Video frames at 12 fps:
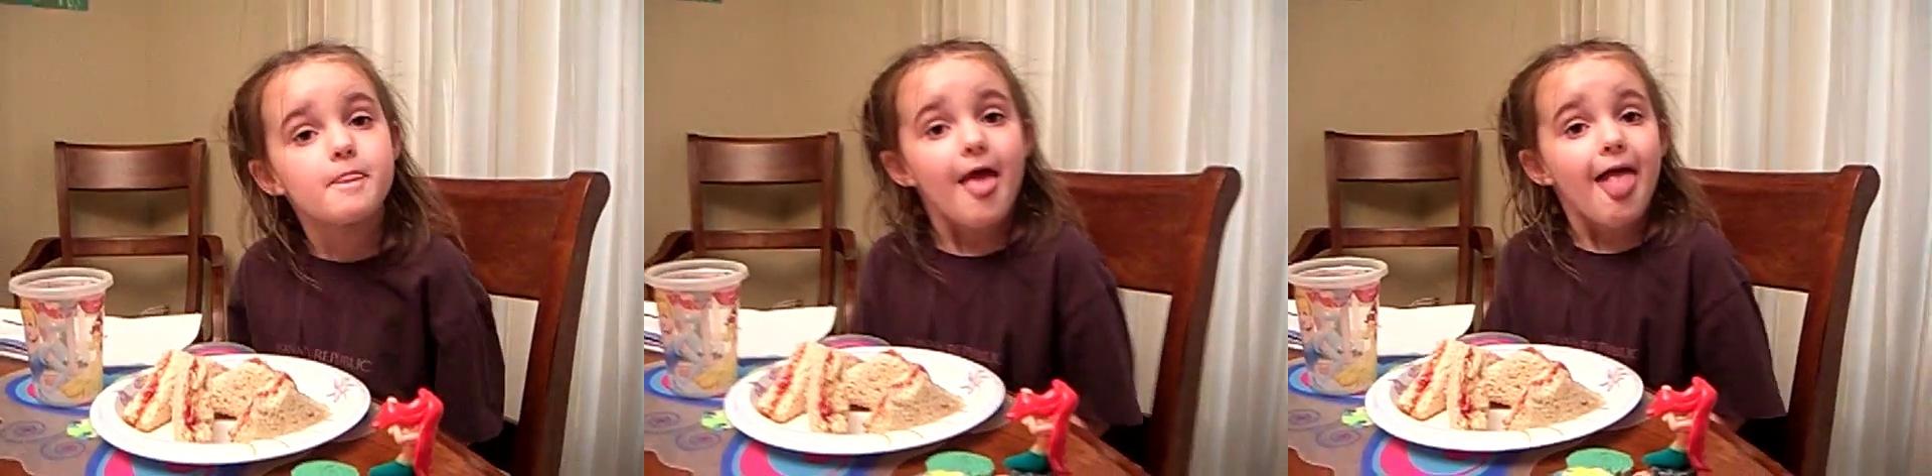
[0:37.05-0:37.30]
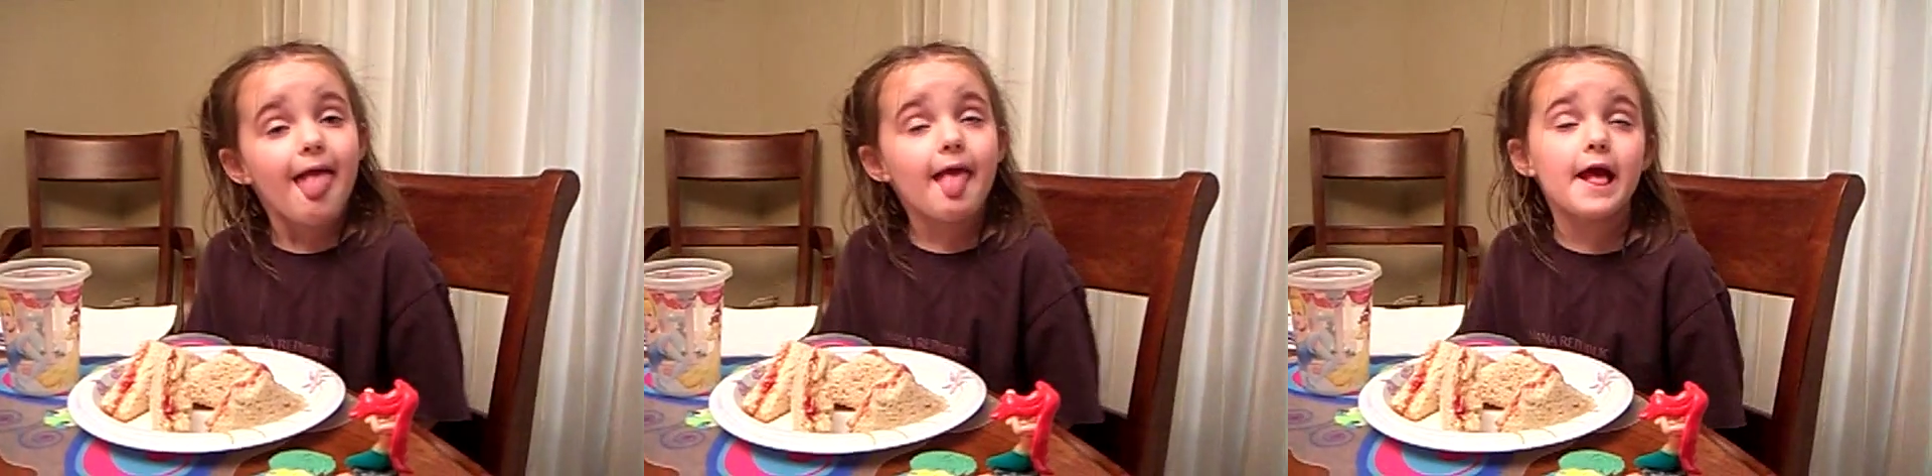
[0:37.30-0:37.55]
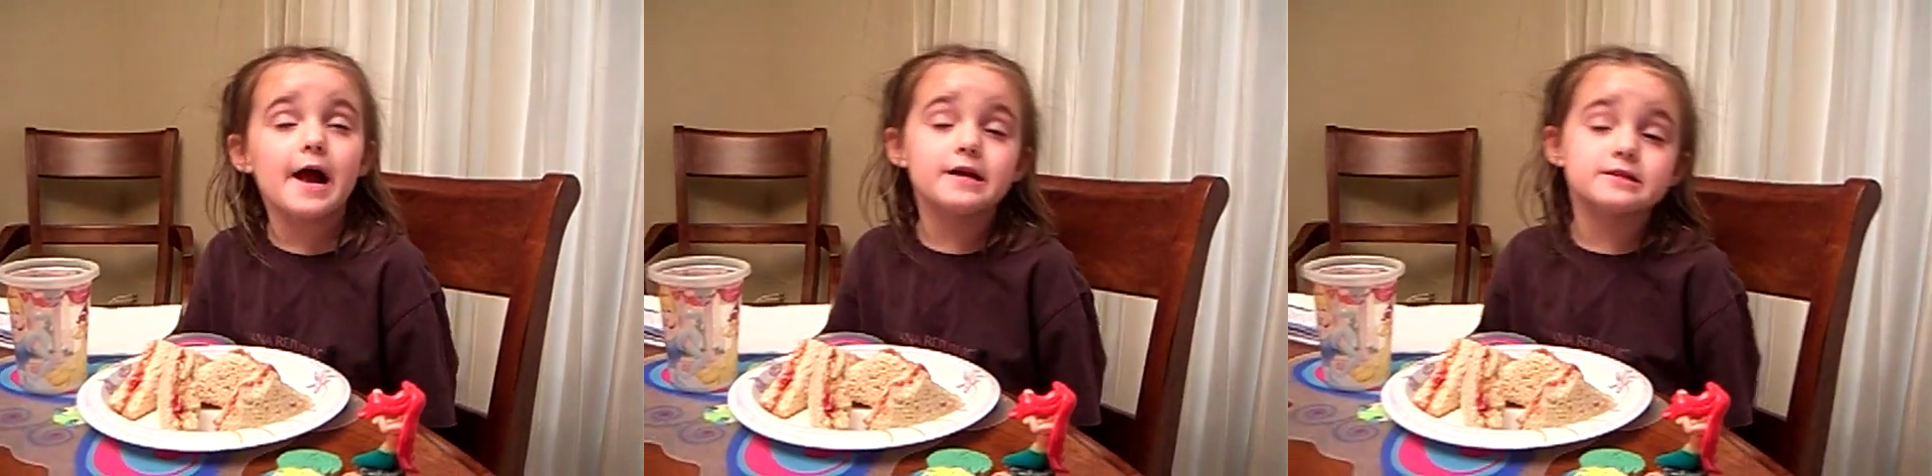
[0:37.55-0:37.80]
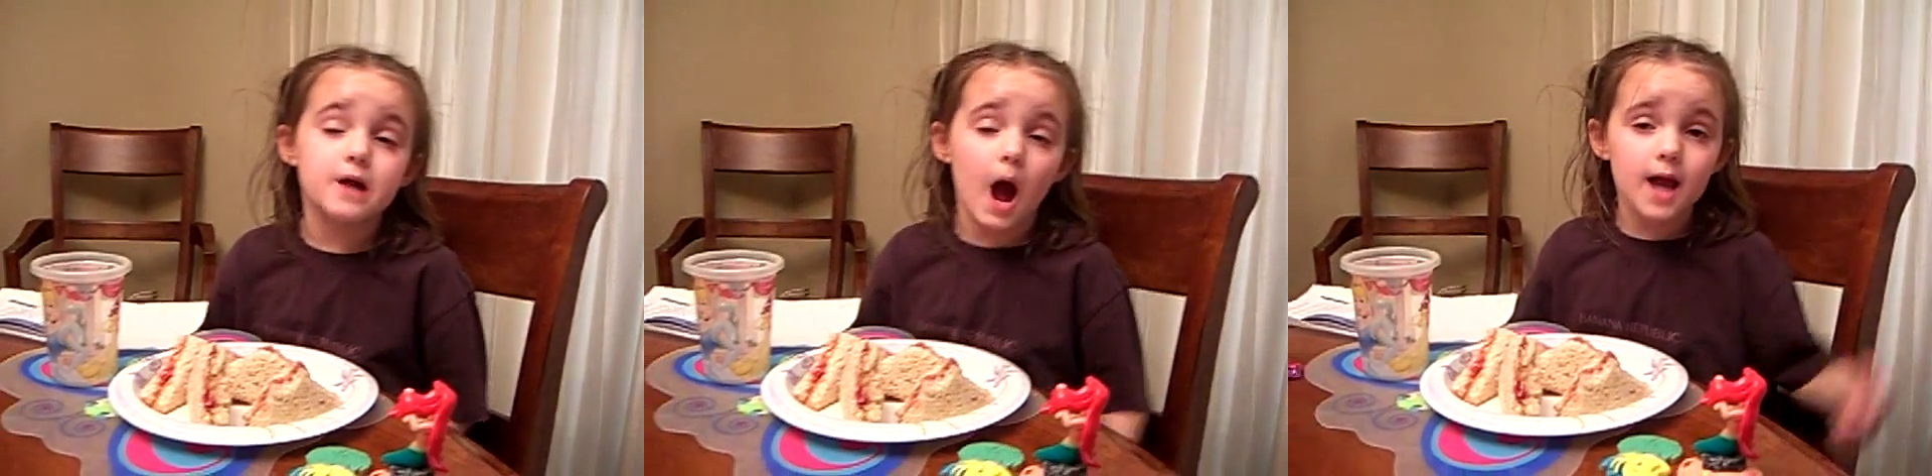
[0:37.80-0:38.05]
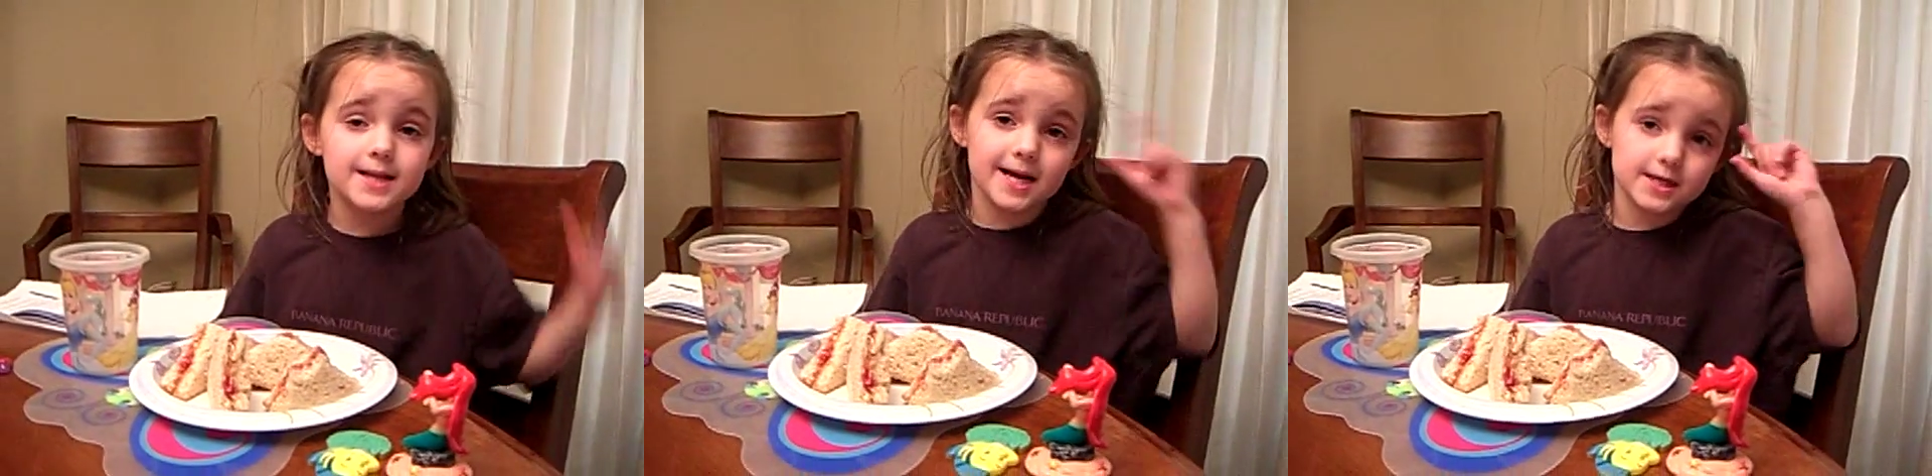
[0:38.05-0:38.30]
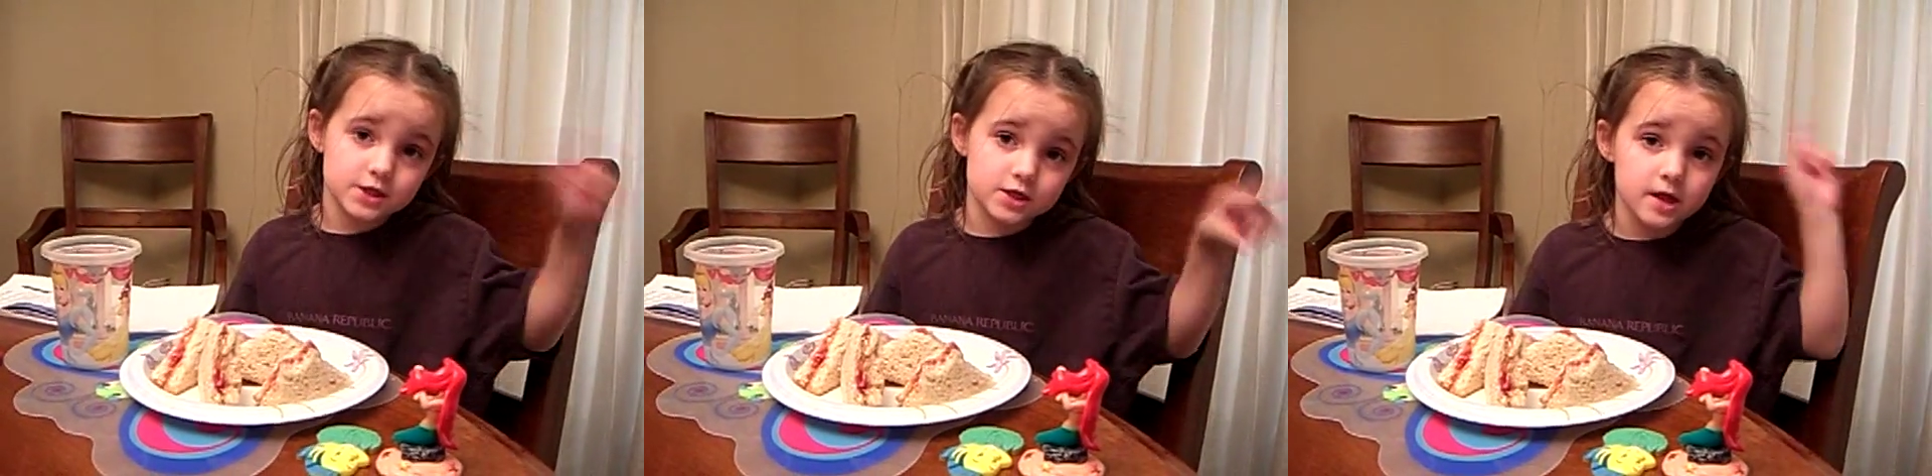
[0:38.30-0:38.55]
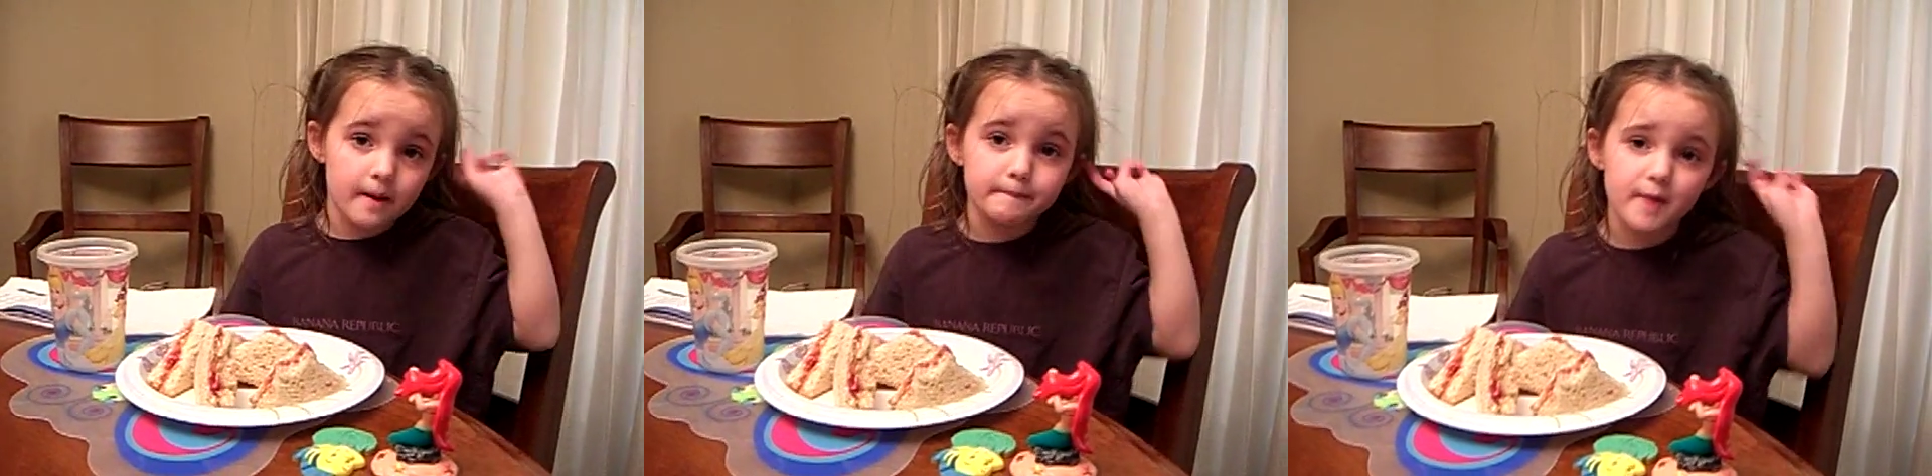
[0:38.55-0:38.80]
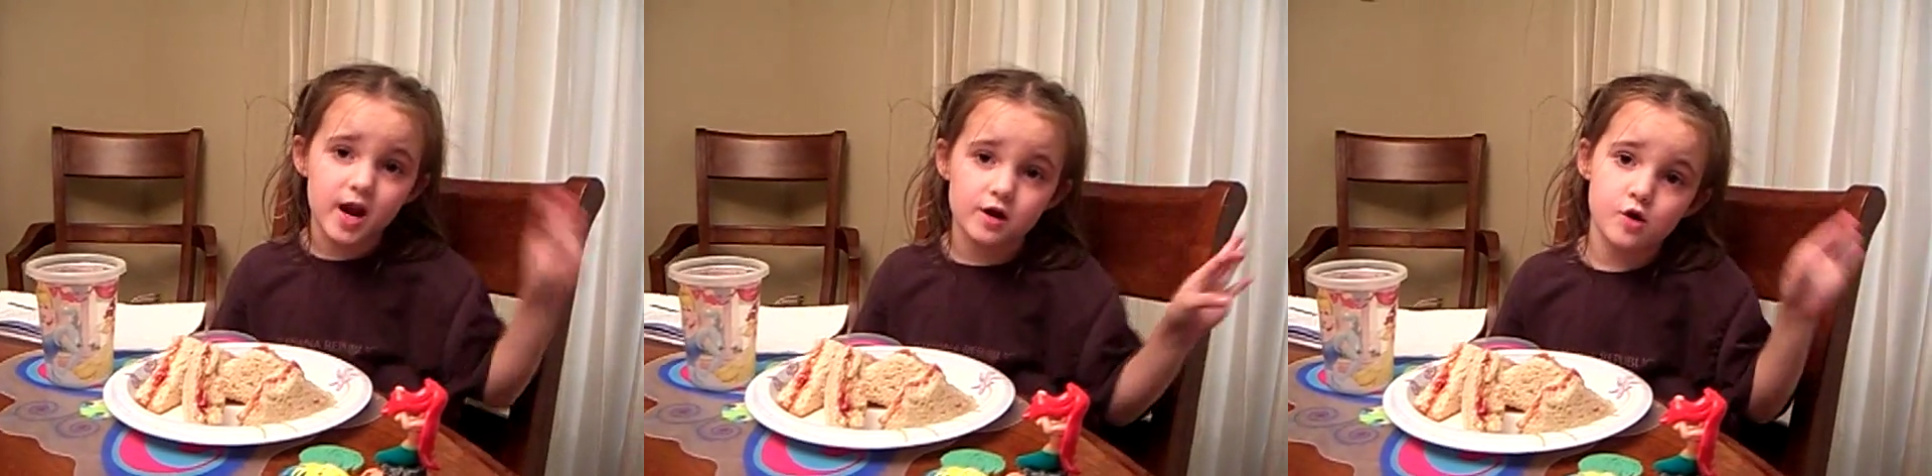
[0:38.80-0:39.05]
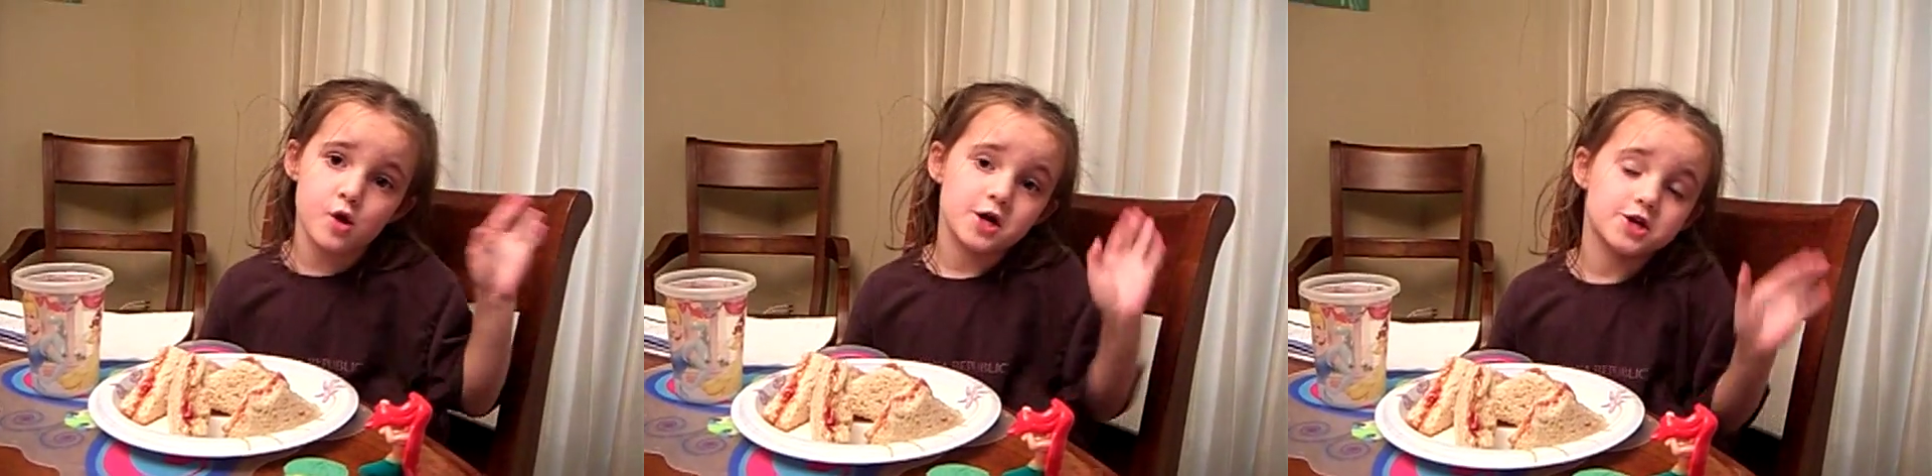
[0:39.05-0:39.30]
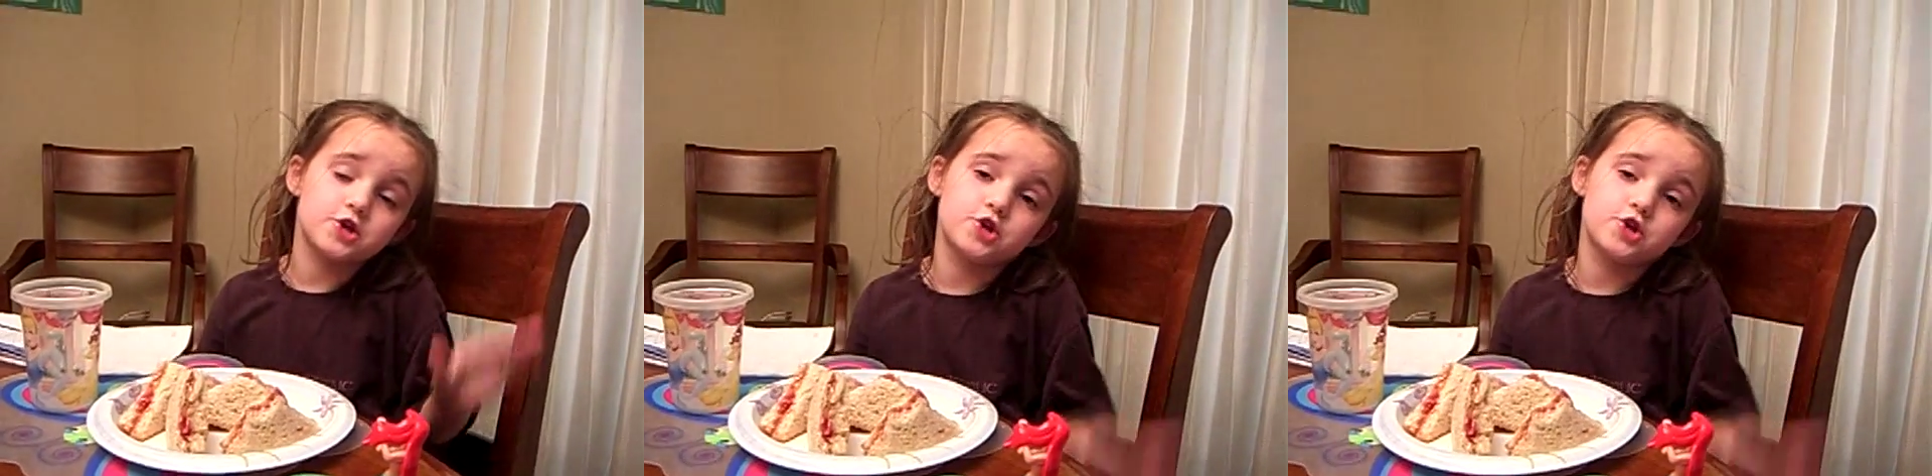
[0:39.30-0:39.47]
And I touched the middle